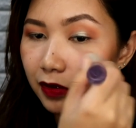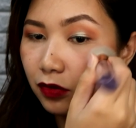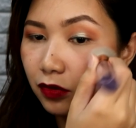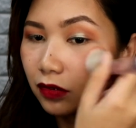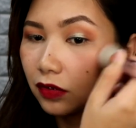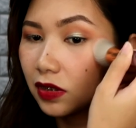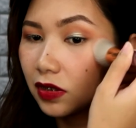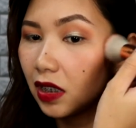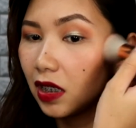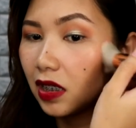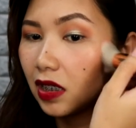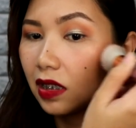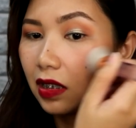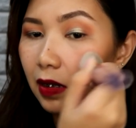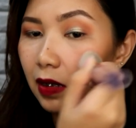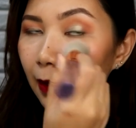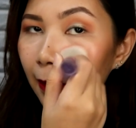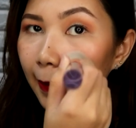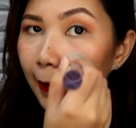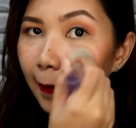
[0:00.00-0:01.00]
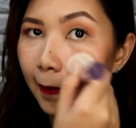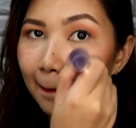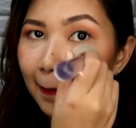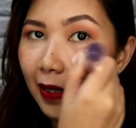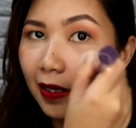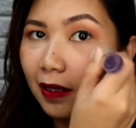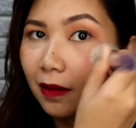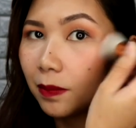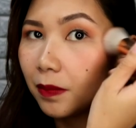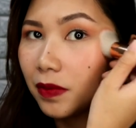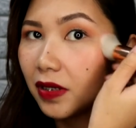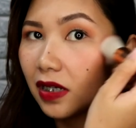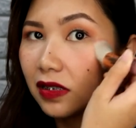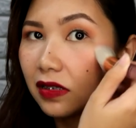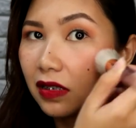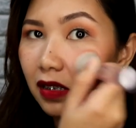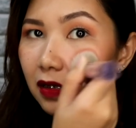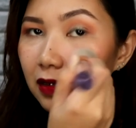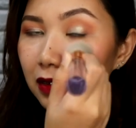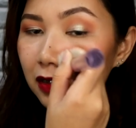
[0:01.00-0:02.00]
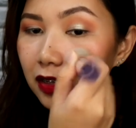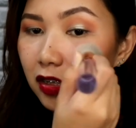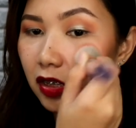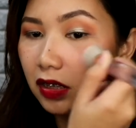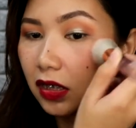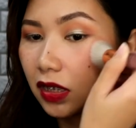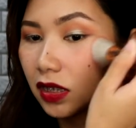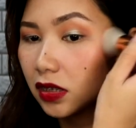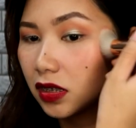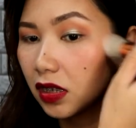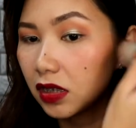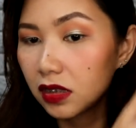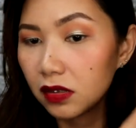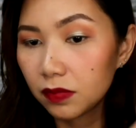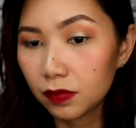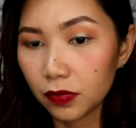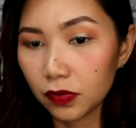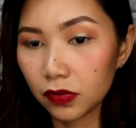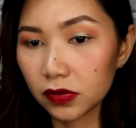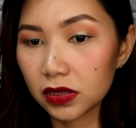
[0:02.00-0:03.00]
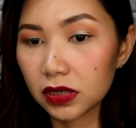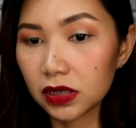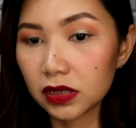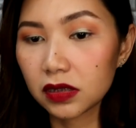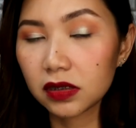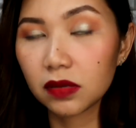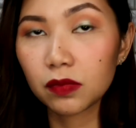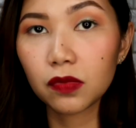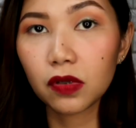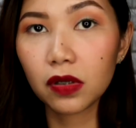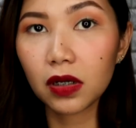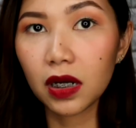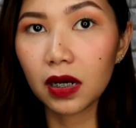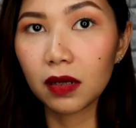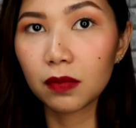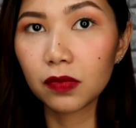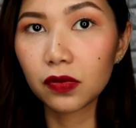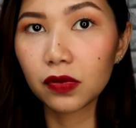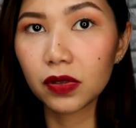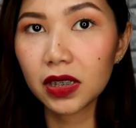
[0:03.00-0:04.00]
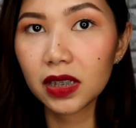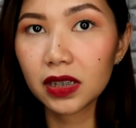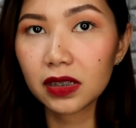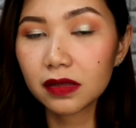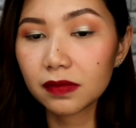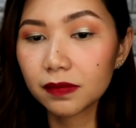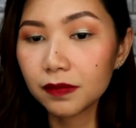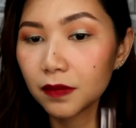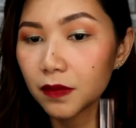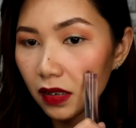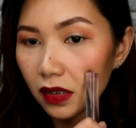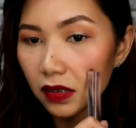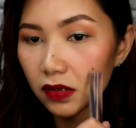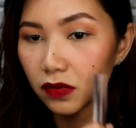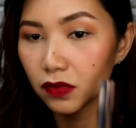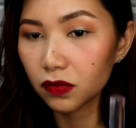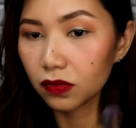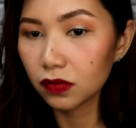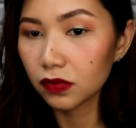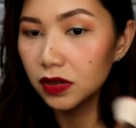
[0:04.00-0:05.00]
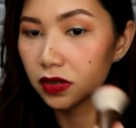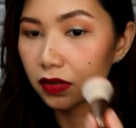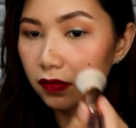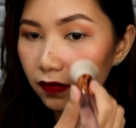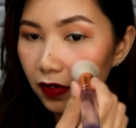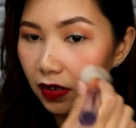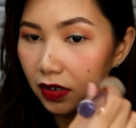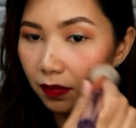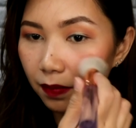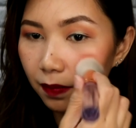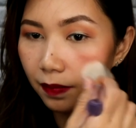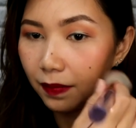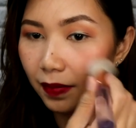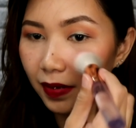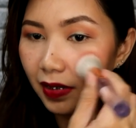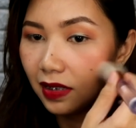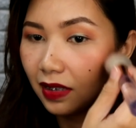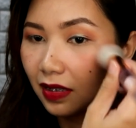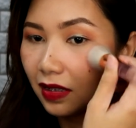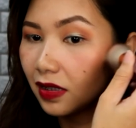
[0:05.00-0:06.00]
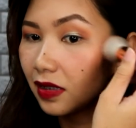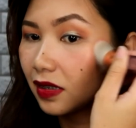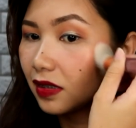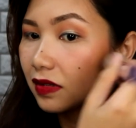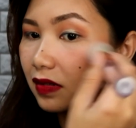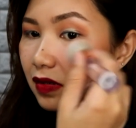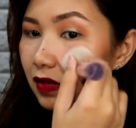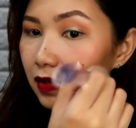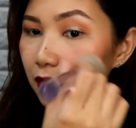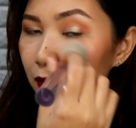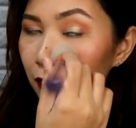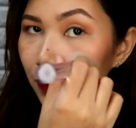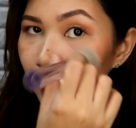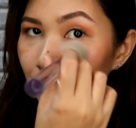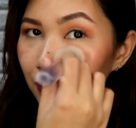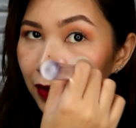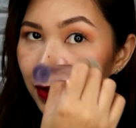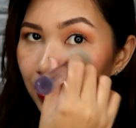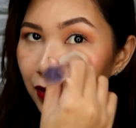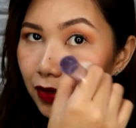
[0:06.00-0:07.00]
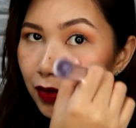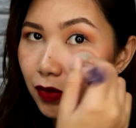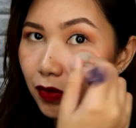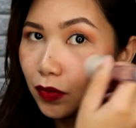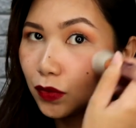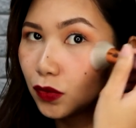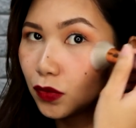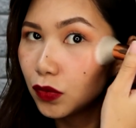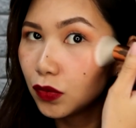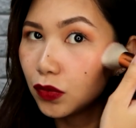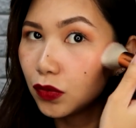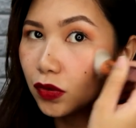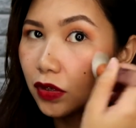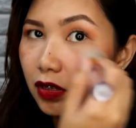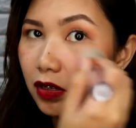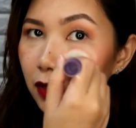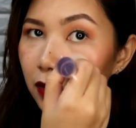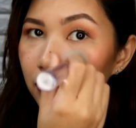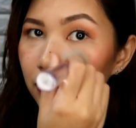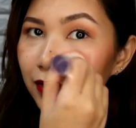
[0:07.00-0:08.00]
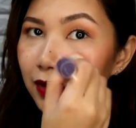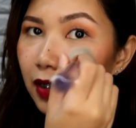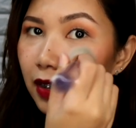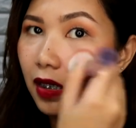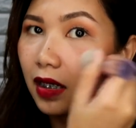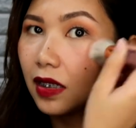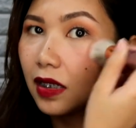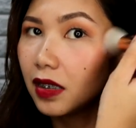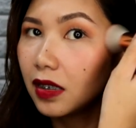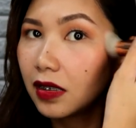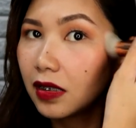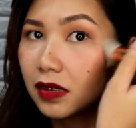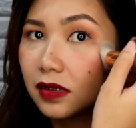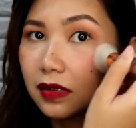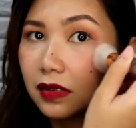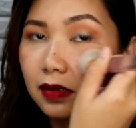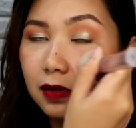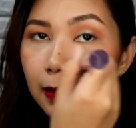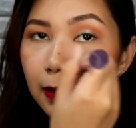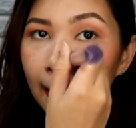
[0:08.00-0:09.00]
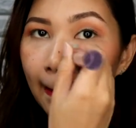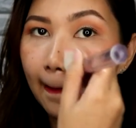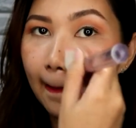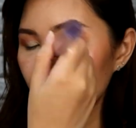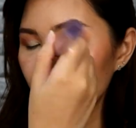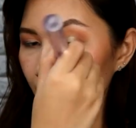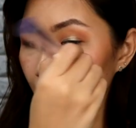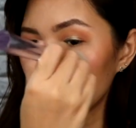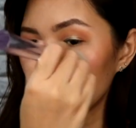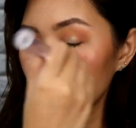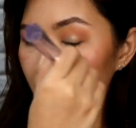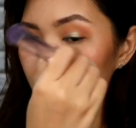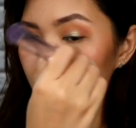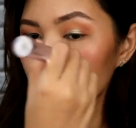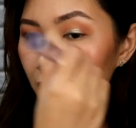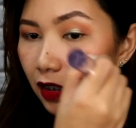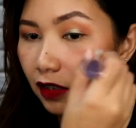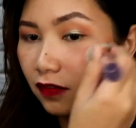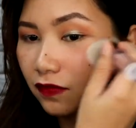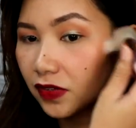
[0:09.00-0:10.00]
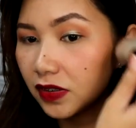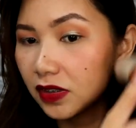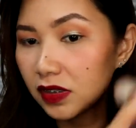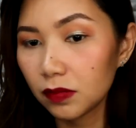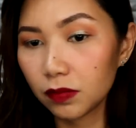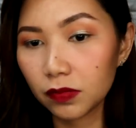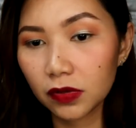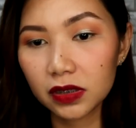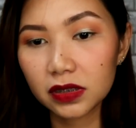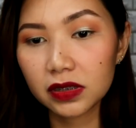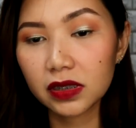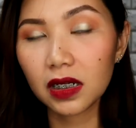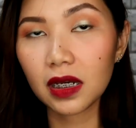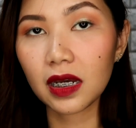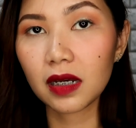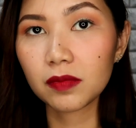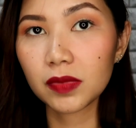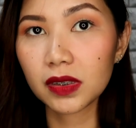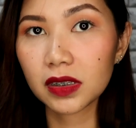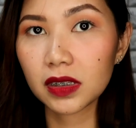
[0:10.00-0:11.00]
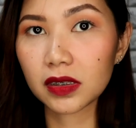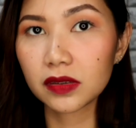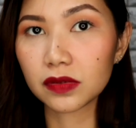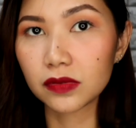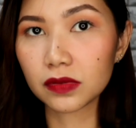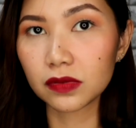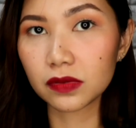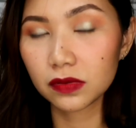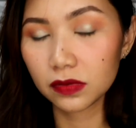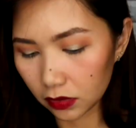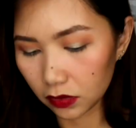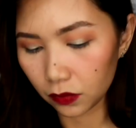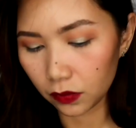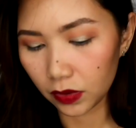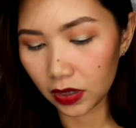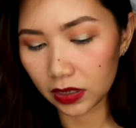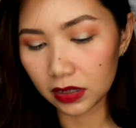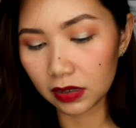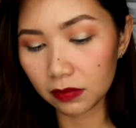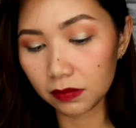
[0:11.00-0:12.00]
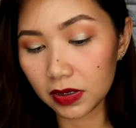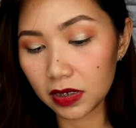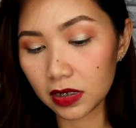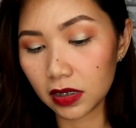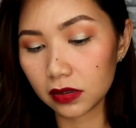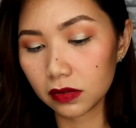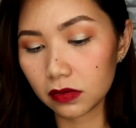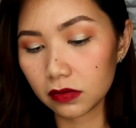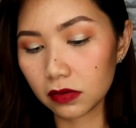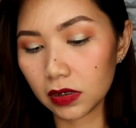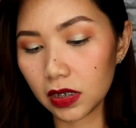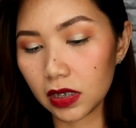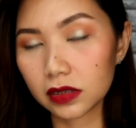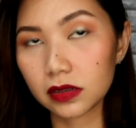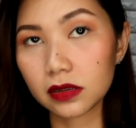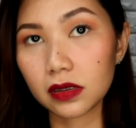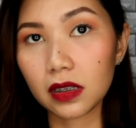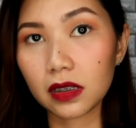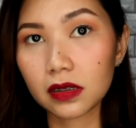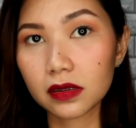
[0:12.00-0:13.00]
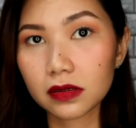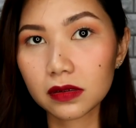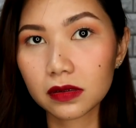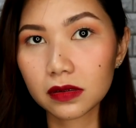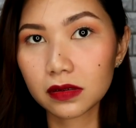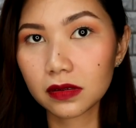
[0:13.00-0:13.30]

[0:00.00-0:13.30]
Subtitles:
personal, may product na siyang nade-deposit sa mukha mo. And, ayan, oh, it's very pink. So cute. It's so nice. Hindi pa rin siya visible sa camera, no? Wait, damihan ko, guys, ha?